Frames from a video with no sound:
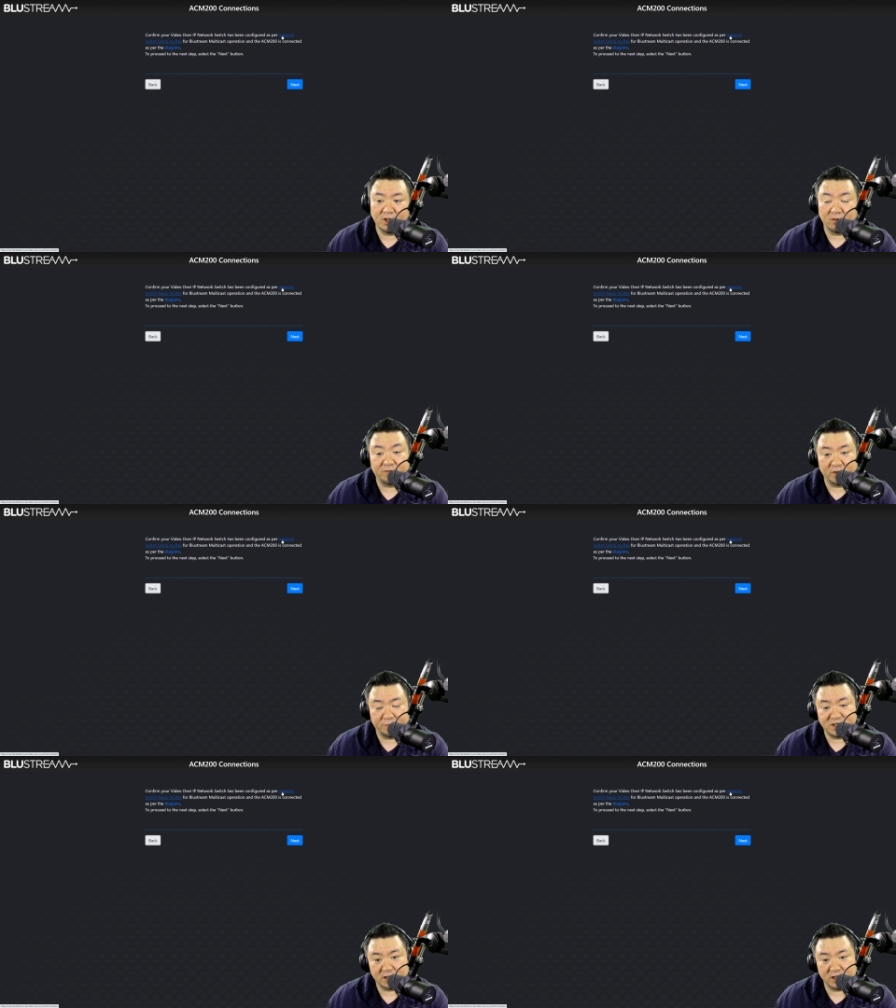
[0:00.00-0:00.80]
for the
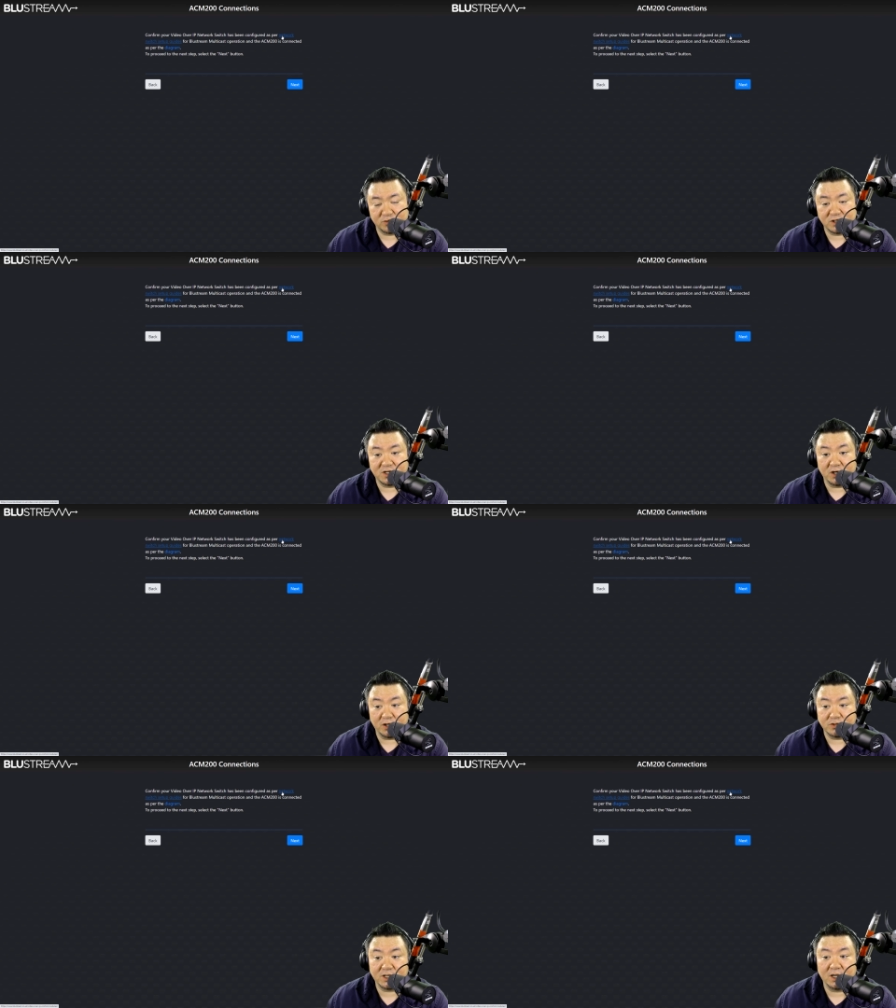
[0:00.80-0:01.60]
particular switch that you're
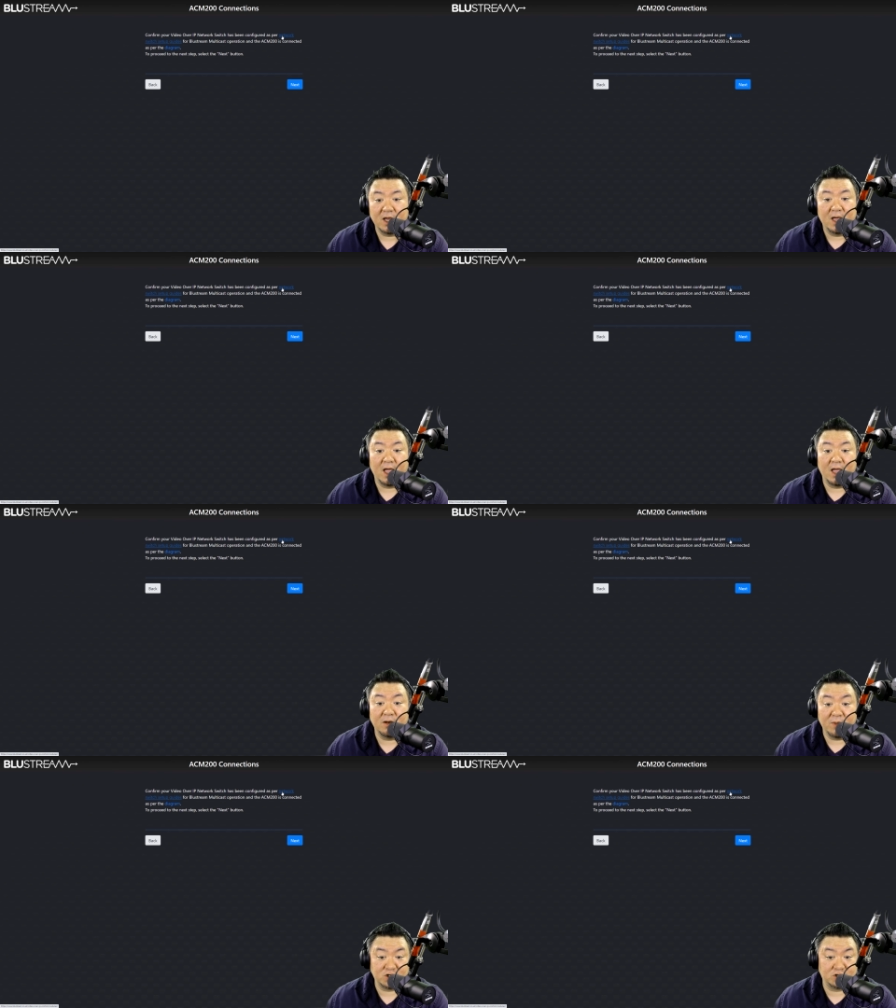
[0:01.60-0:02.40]
using, and
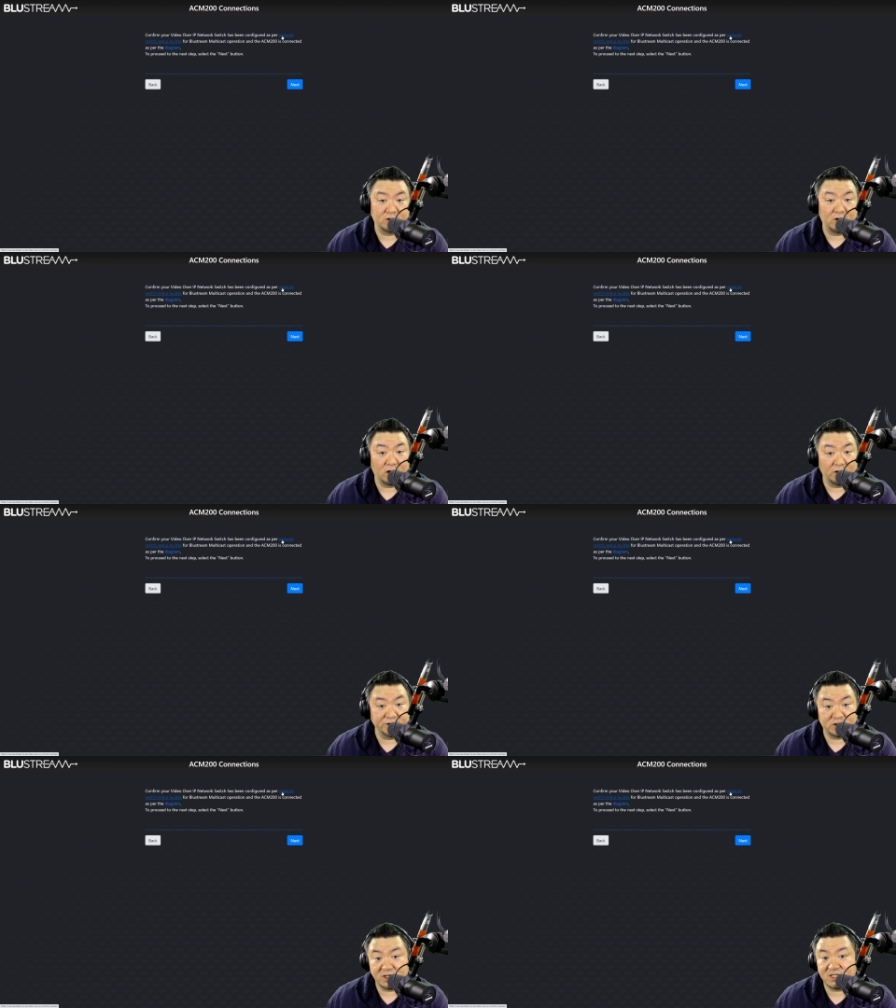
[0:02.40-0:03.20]
make sure that all the
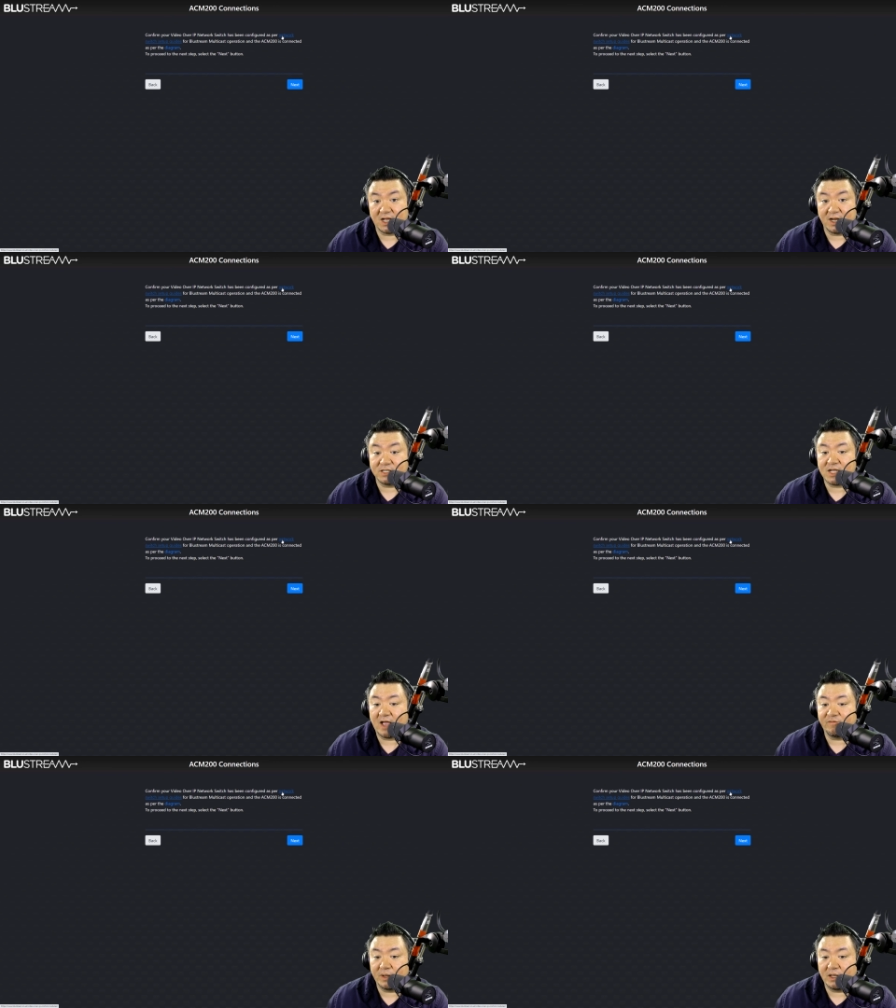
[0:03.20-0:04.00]
switch settings
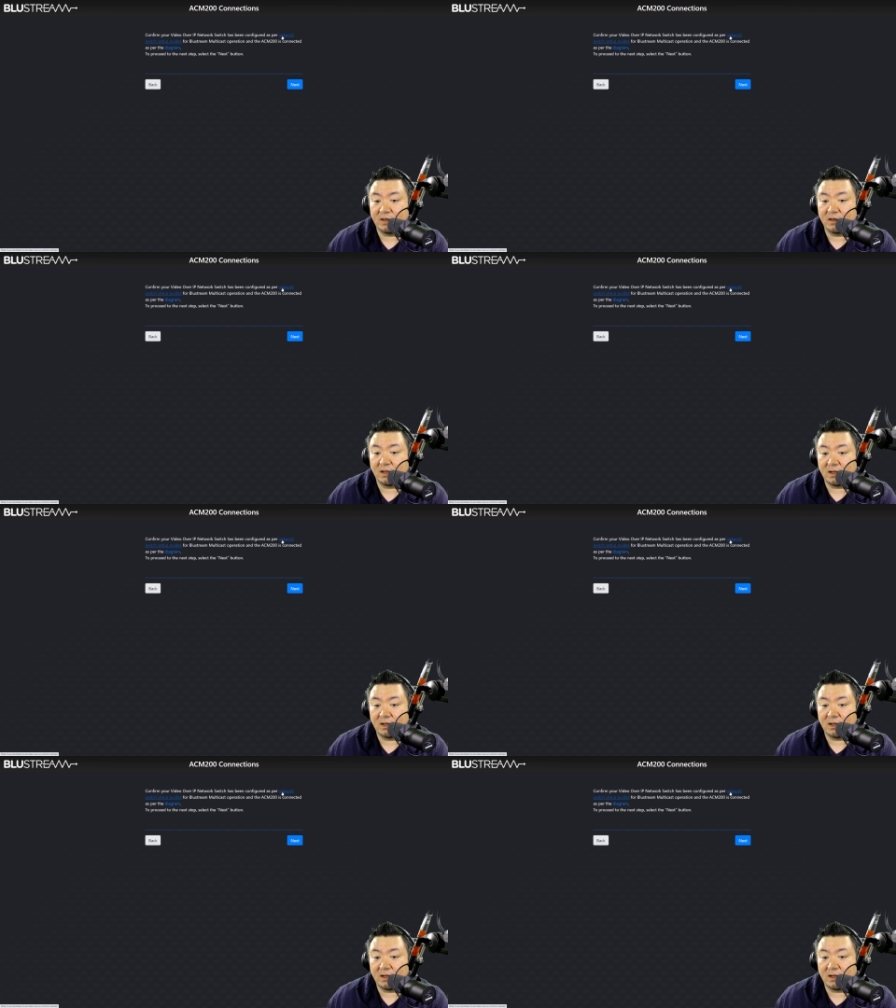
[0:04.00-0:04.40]
have been